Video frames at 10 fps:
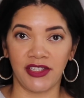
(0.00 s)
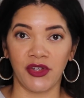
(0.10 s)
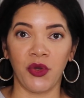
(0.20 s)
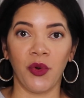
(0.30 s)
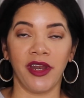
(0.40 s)
So
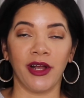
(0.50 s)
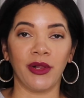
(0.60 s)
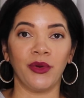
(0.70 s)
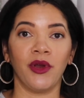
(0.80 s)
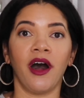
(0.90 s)
you want to
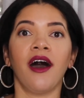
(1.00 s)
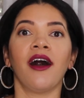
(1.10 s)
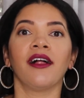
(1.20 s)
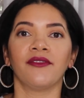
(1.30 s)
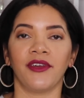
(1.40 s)
include
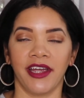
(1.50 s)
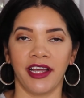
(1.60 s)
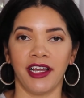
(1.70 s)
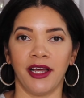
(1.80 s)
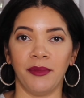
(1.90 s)
all of your
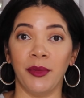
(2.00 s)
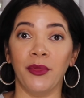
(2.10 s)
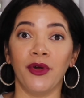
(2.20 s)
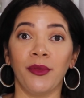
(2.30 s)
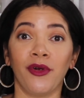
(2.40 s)
income, but
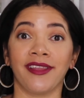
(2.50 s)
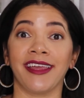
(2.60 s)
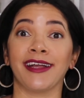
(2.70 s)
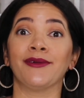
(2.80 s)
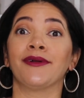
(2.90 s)
more
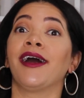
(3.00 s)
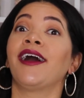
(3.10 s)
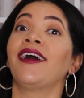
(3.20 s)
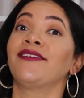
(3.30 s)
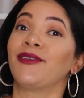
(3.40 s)
importantly, include
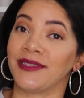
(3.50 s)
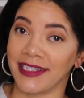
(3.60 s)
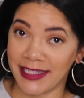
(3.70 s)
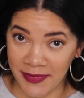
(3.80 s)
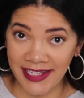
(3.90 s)
all of those
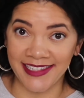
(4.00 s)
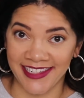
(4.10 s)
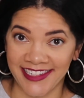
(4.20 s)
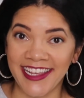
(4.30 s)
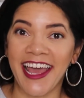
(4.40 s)

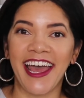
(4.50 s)
expenses